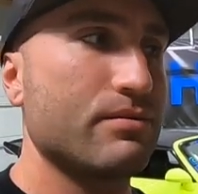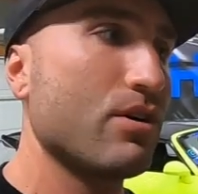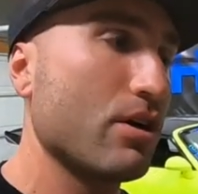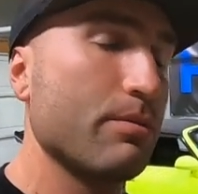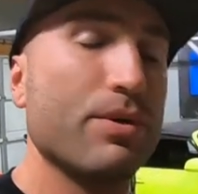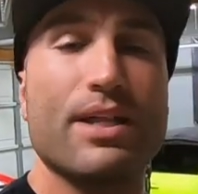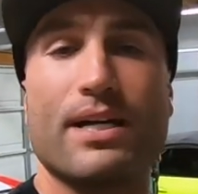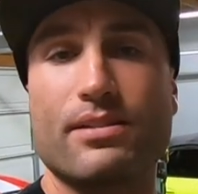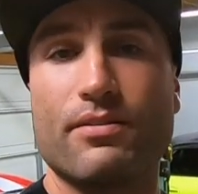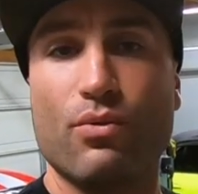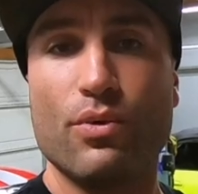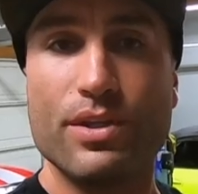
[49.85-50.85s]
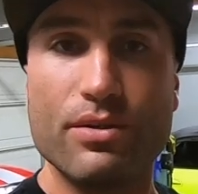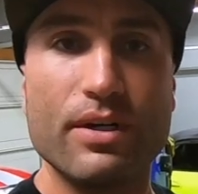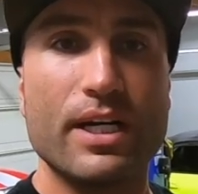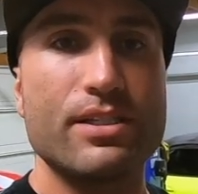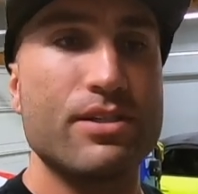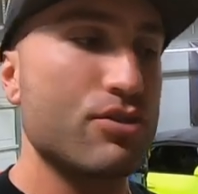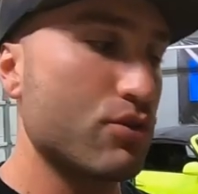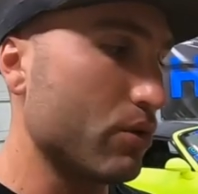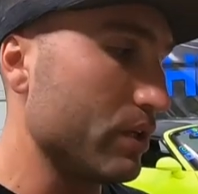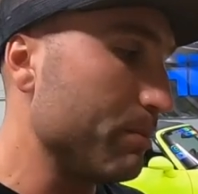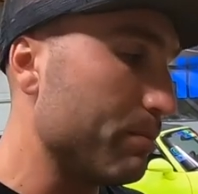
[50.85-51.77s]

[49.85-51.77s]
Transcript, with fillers: talking about that stuff with you guys here shortly.